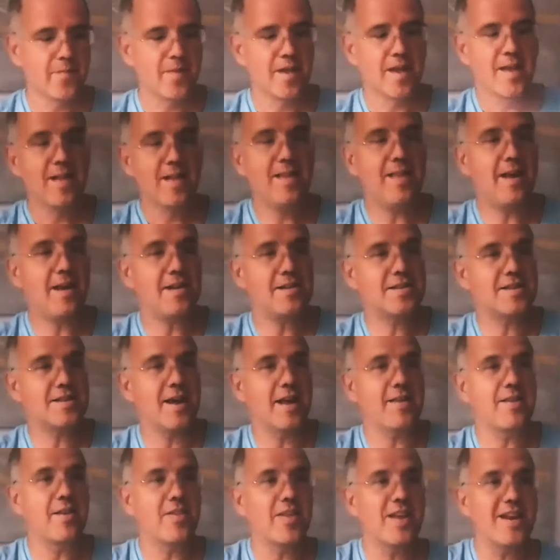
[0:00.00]
Let's say
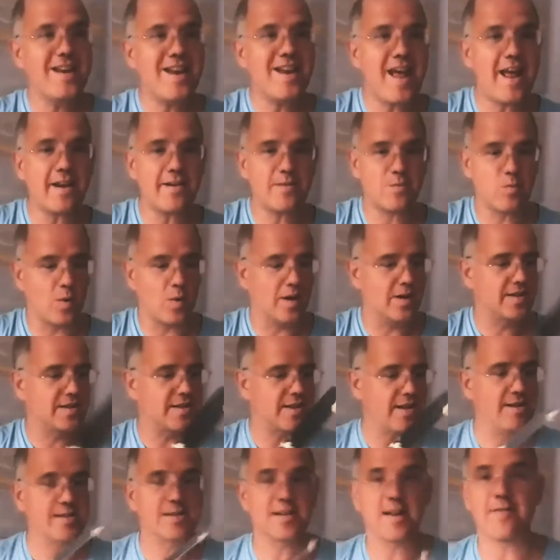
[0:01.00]
that the next one
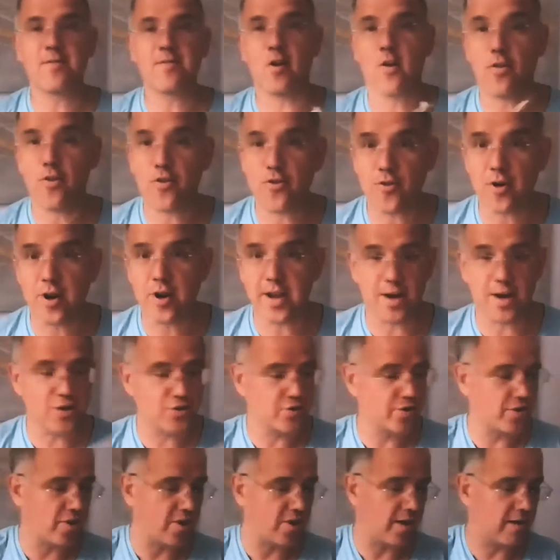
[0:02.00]
says they've got
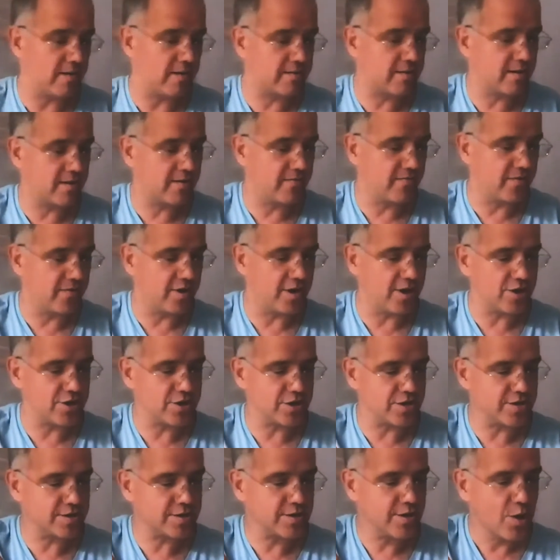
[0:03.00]
300,000
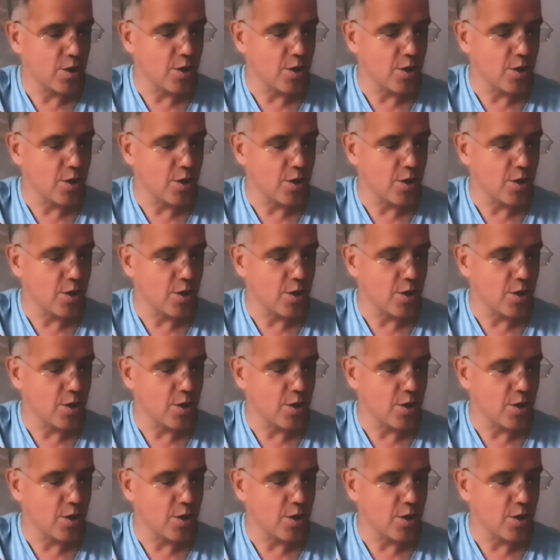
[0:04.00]
conversions.